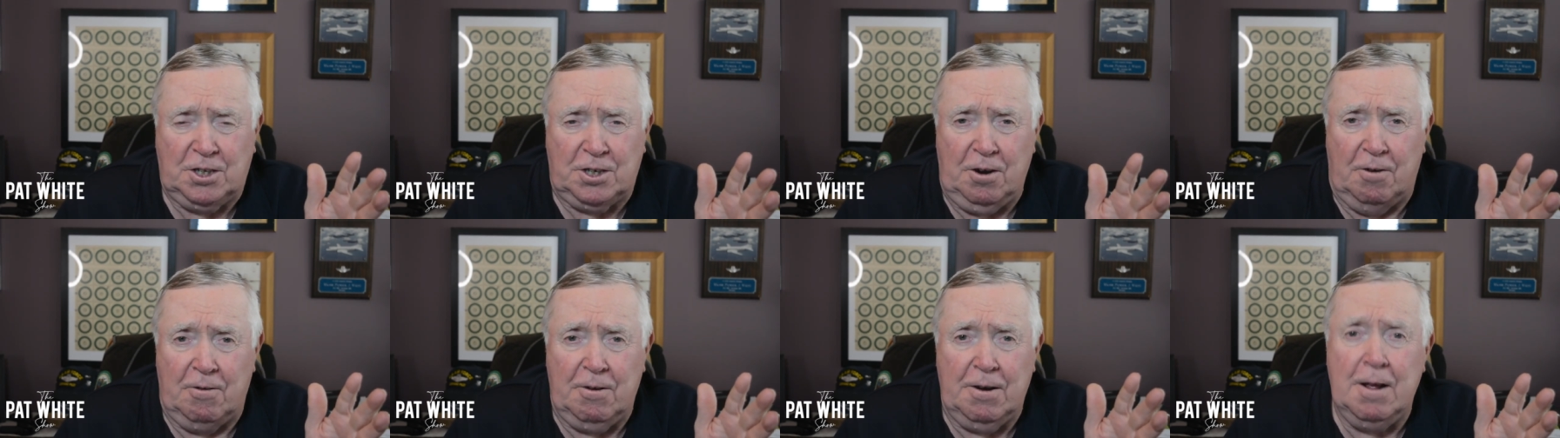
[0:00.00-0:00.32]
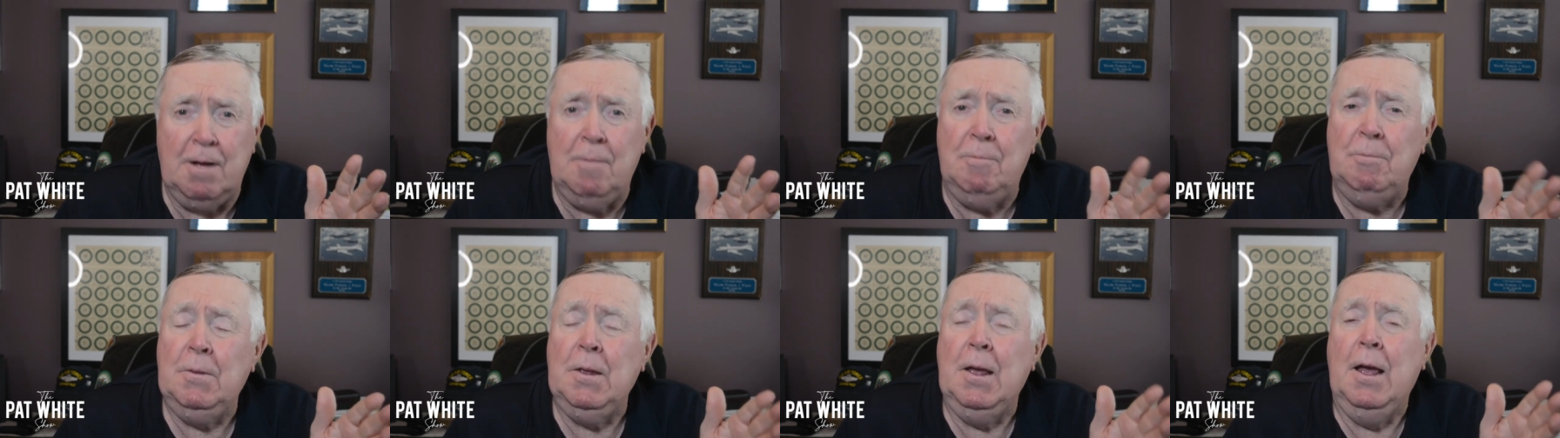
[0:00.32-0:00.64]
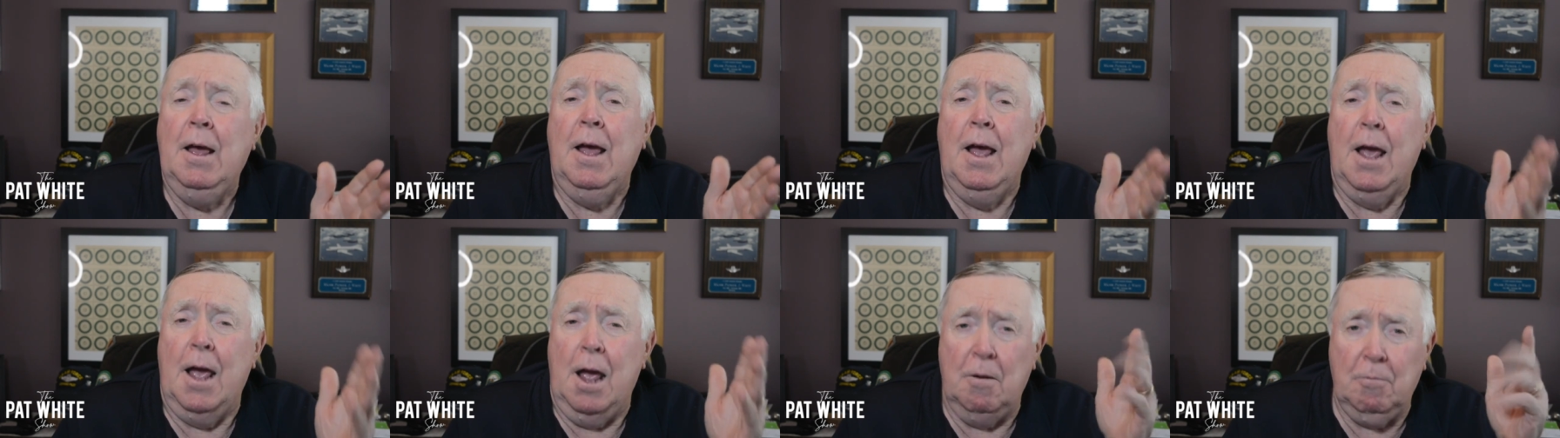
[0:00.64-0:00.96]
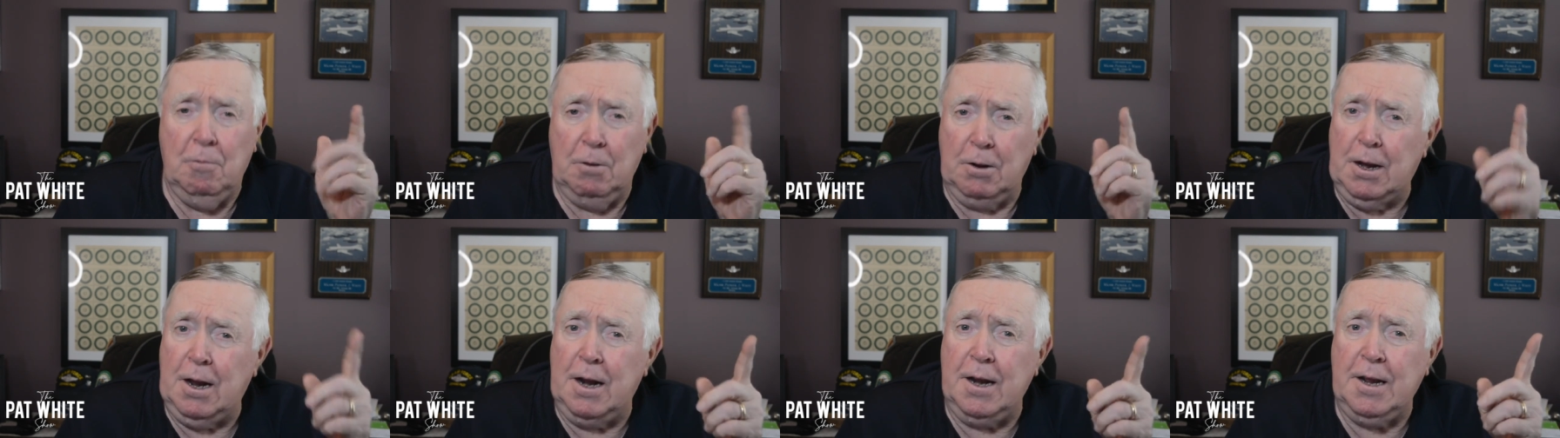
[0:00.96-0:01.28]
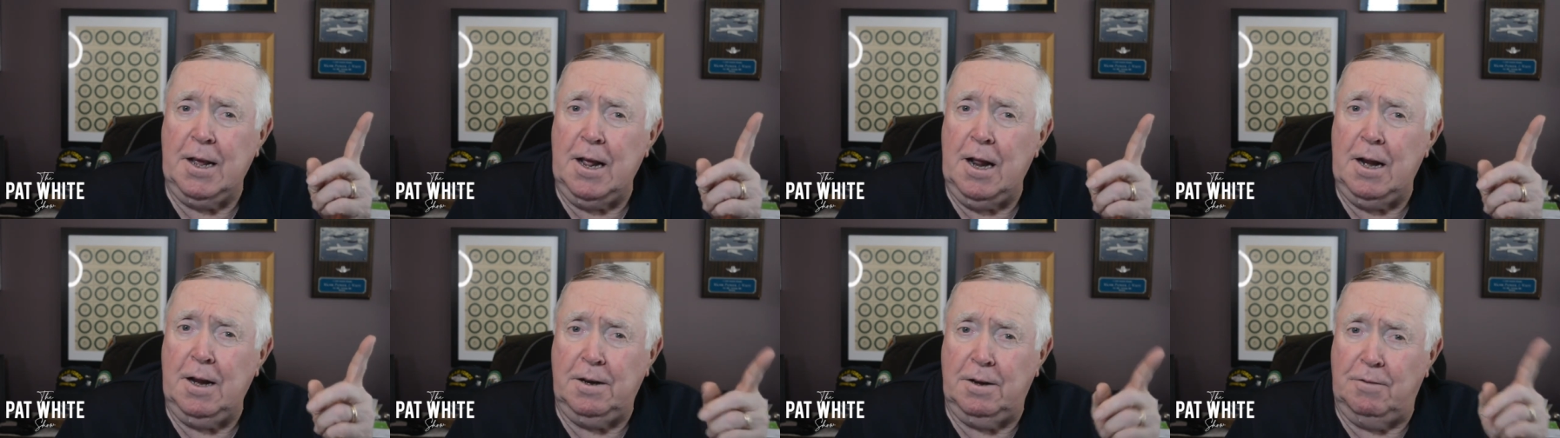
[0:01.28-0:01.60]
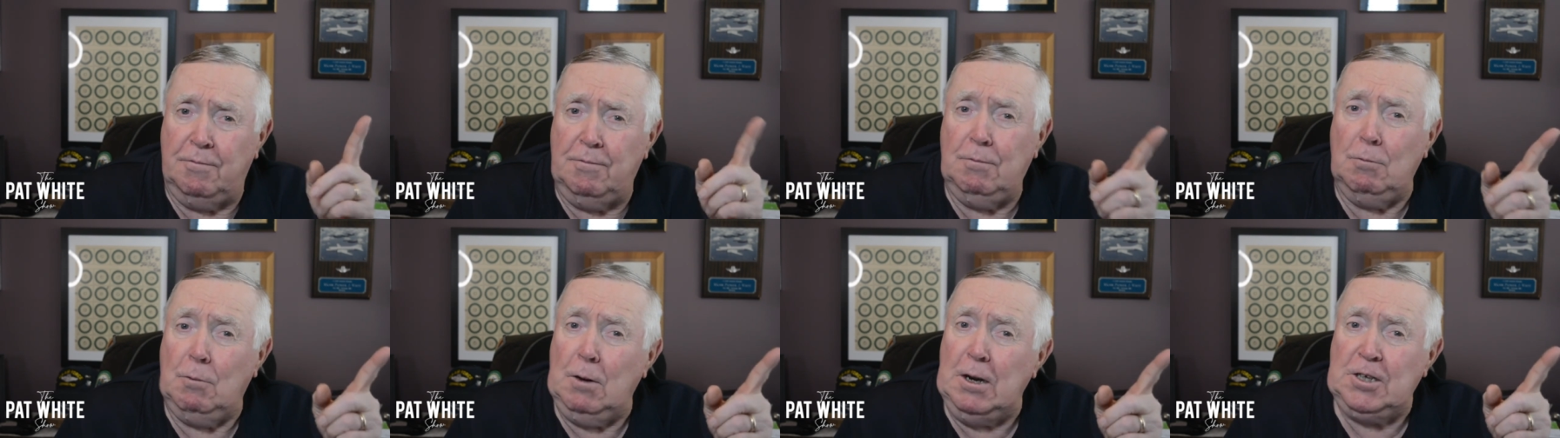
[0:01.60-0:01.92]
area, and we're going to get
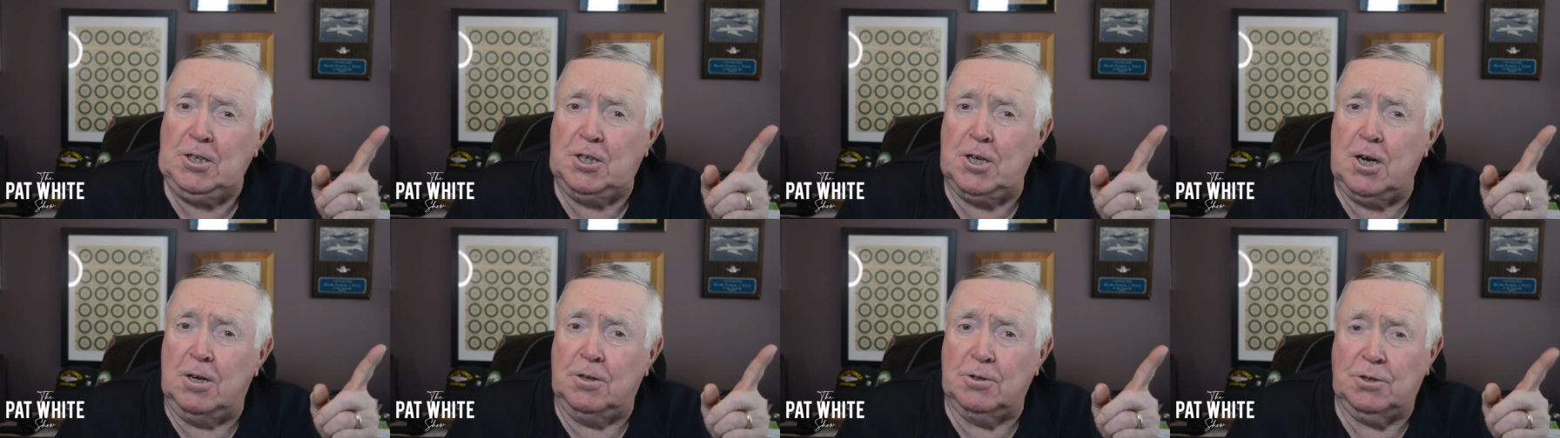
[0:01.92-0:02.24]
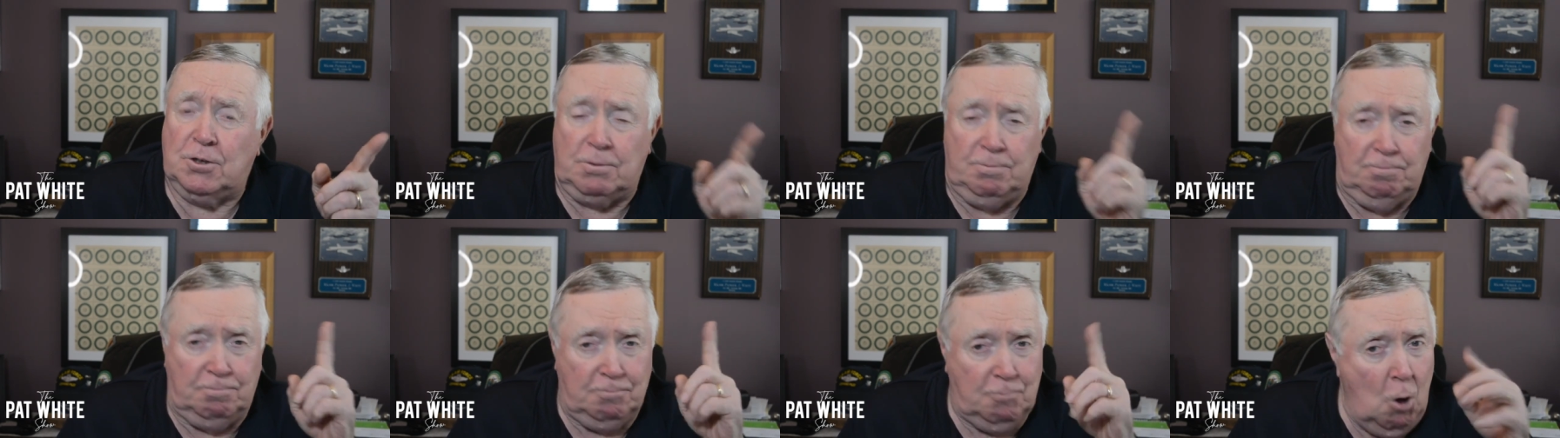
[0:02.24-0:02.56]
regionals.